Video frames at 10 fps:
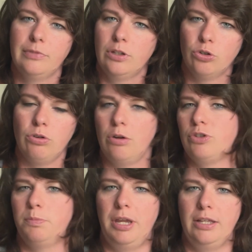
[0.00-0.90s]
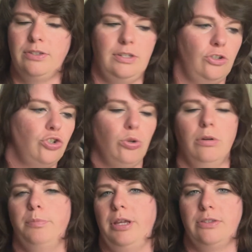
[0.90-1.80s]
gross bits and
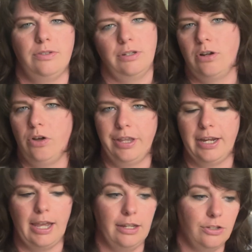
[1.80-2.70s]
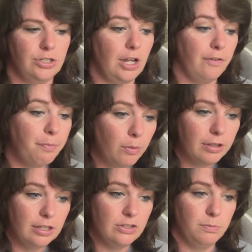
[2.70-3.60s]
short bits and all that kind of stuff. But with
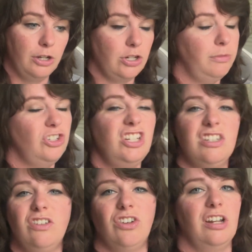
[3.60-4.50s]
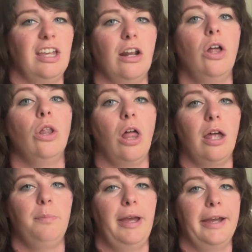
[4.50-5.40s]
this much, I mean, she's still going to get a
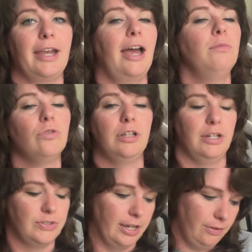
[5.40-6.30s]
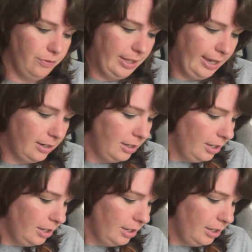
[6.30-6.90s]
lot back. I'm really excited for that.